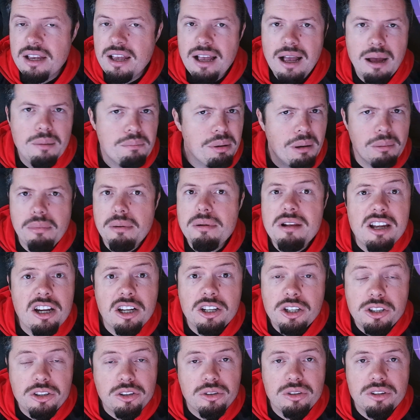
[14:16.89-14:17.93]
I'm probably going
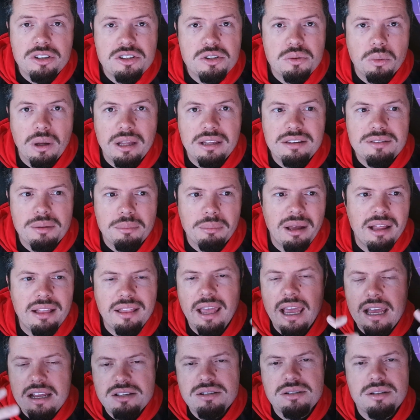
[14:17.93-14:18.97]
to do this once a month,
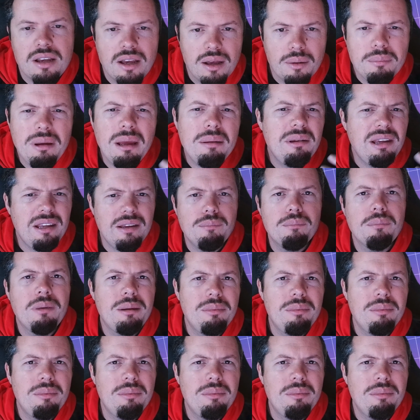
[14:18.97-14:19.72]
as maybe